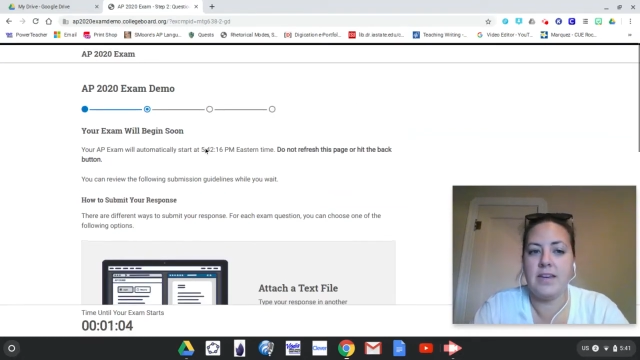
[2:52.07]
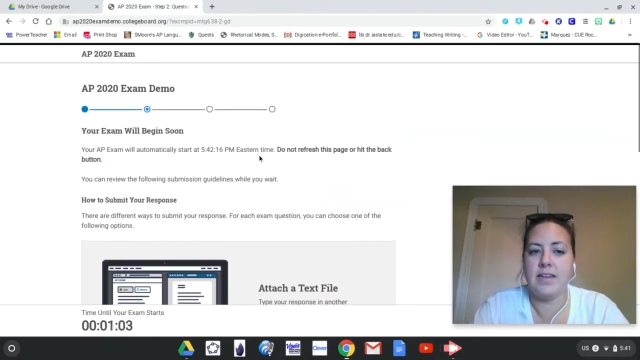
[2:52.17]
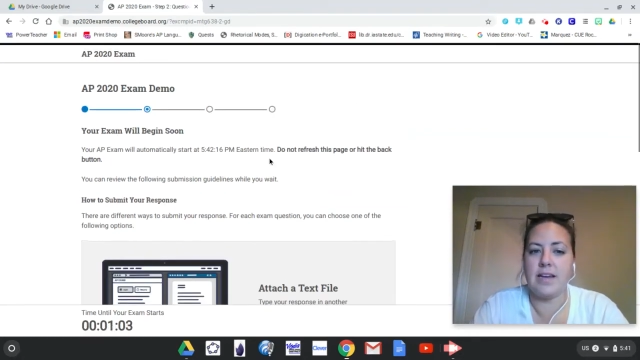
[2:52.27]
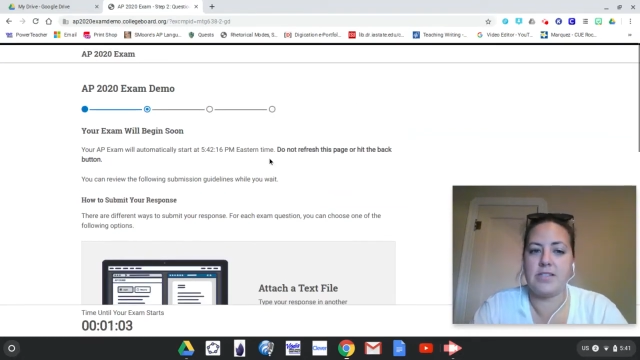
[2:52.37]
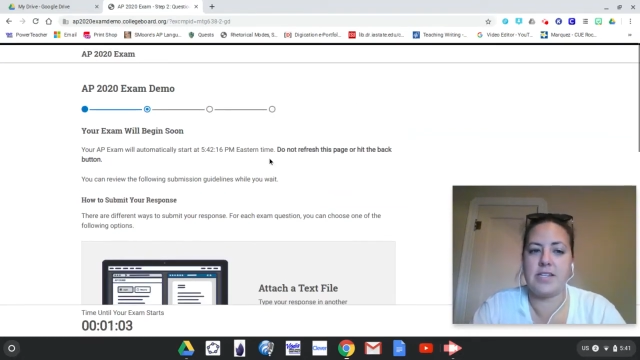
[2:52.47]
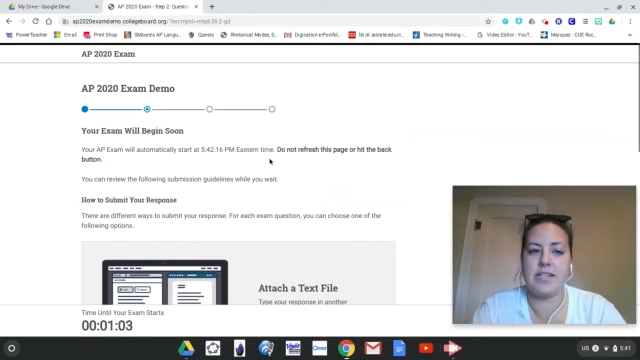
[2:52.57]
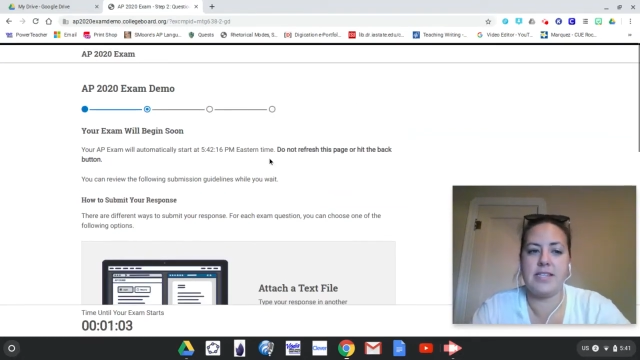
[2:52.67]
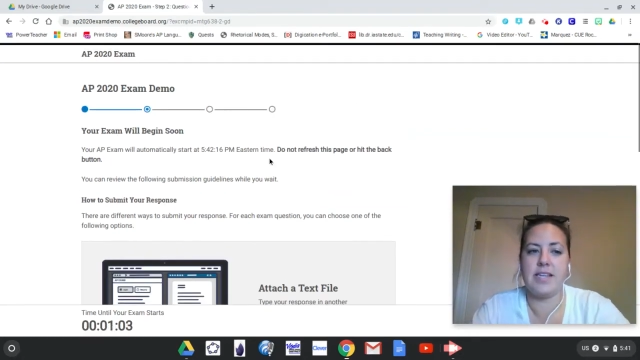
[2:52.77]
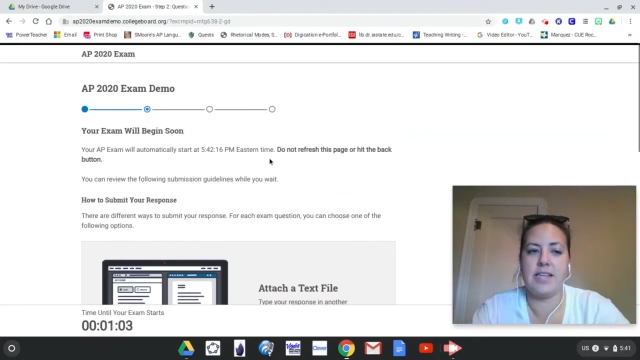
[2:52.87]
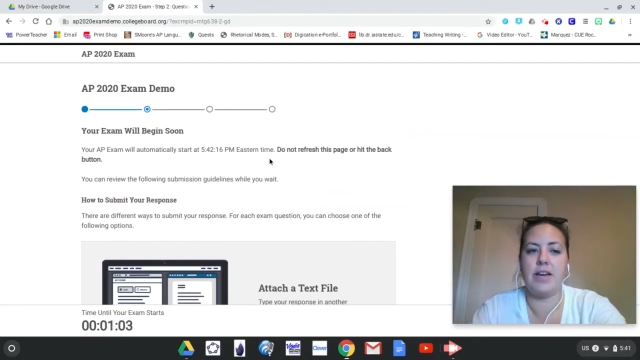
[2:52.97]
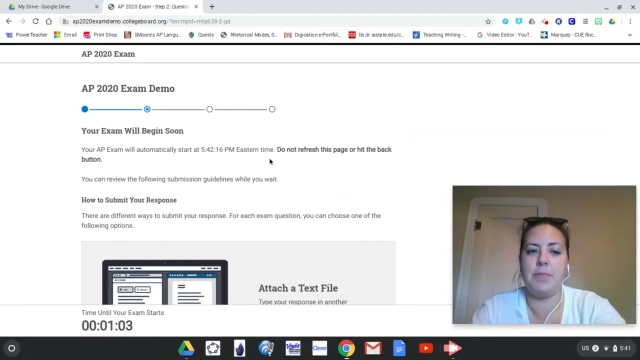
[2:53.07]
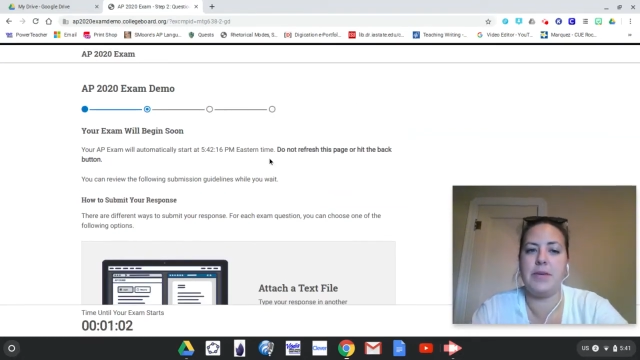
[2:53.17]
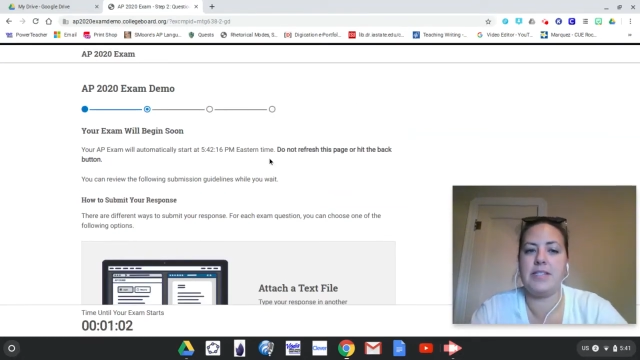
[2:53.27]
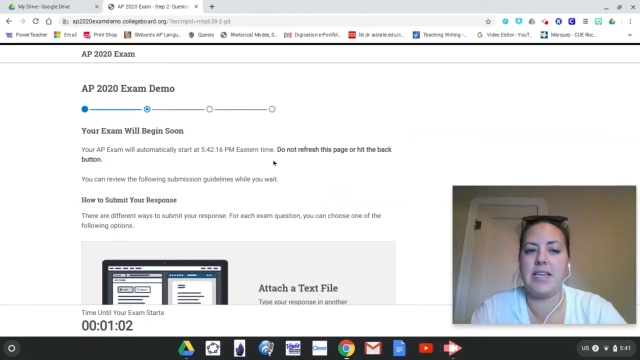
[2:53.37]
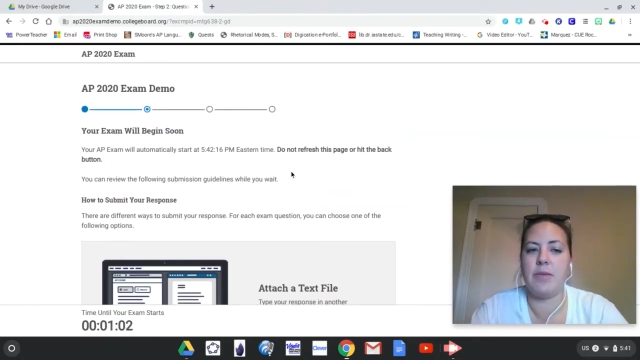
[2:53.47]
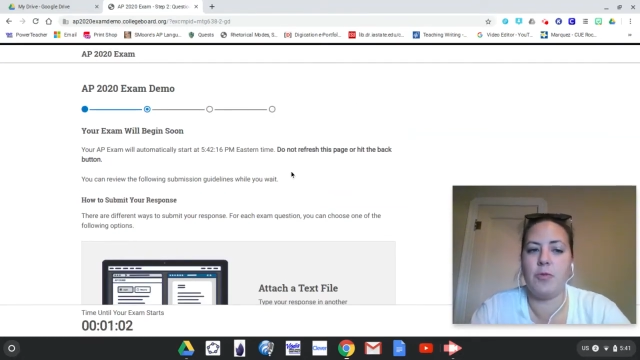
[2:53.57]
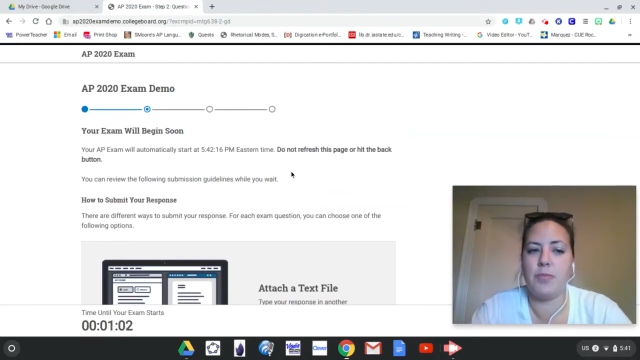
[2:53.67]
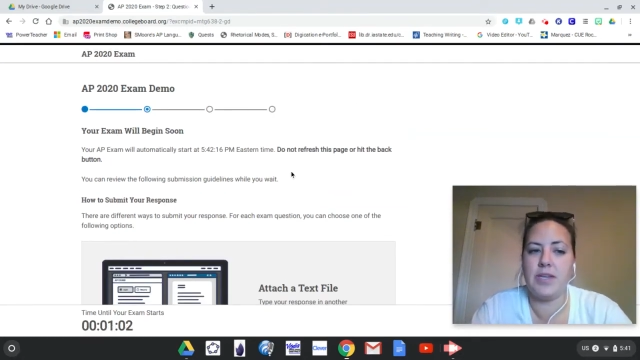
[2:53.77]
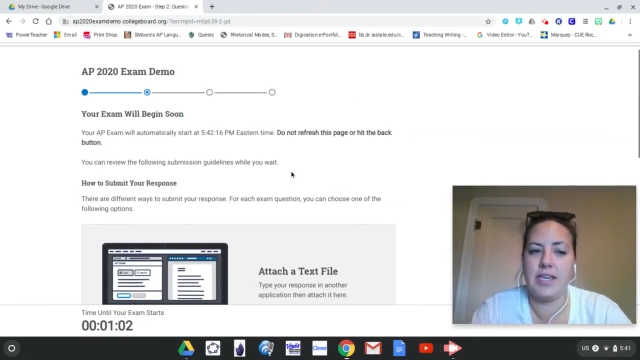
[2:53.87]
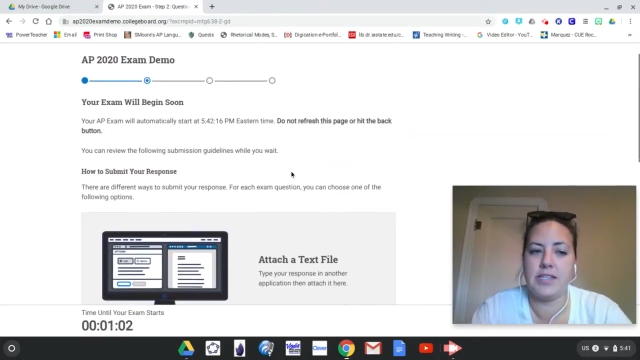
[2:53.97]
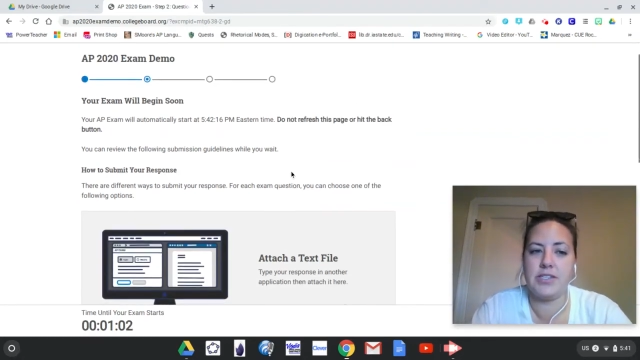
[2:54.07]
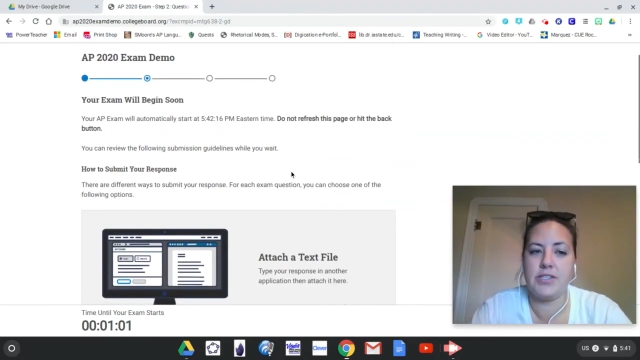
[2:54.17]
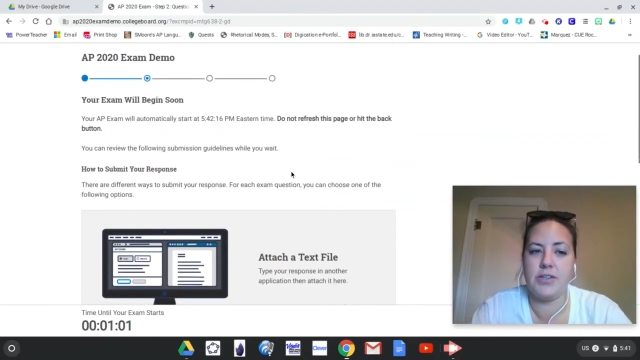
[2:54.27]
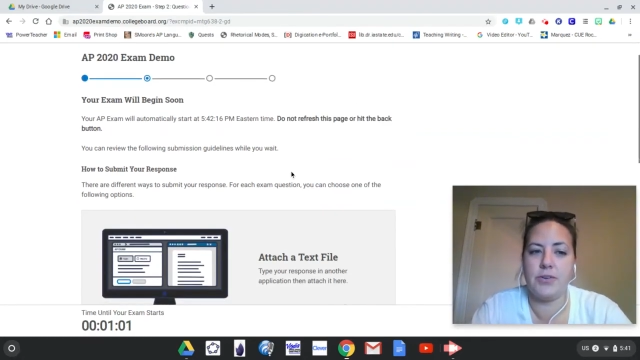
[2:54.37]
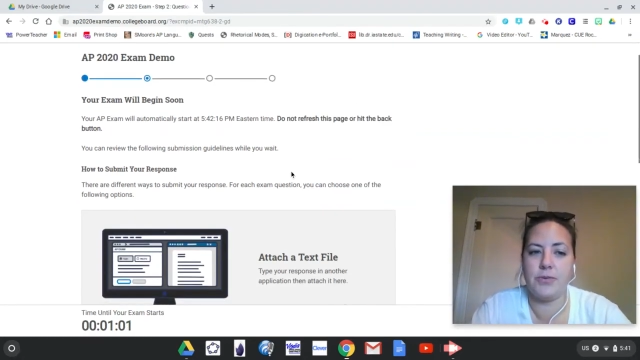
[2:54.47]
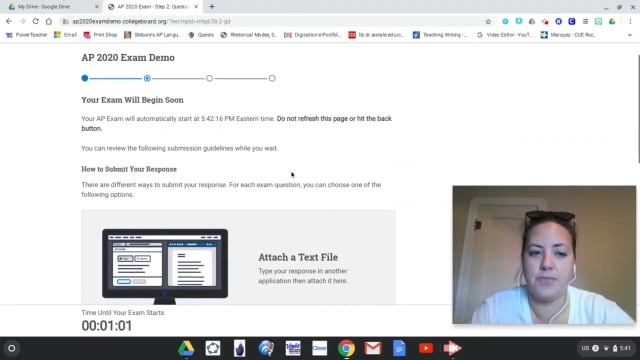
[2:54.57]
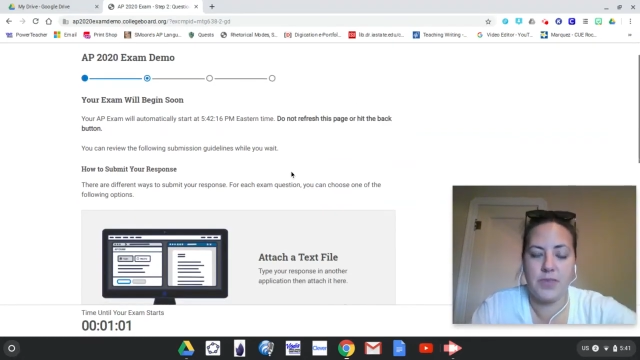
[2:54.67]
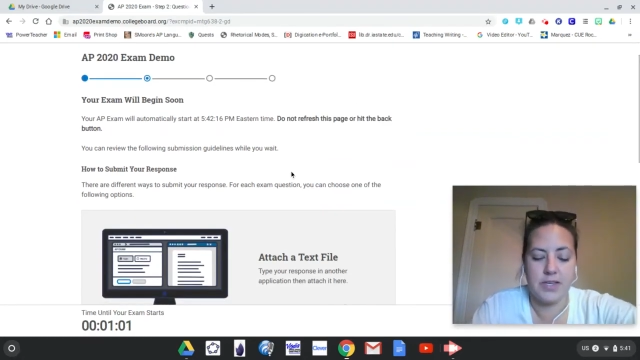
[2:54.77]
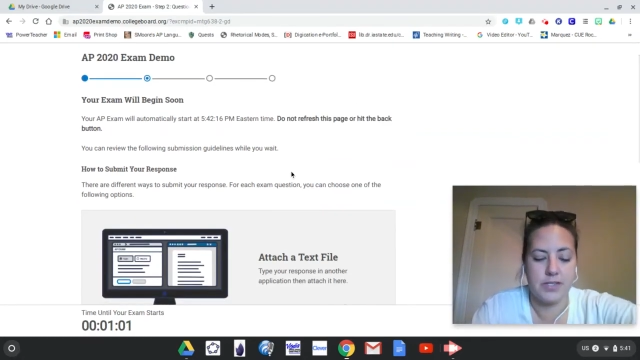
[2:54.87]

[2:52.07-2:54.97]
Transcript: Now it's going to say your AP exam will begin soon.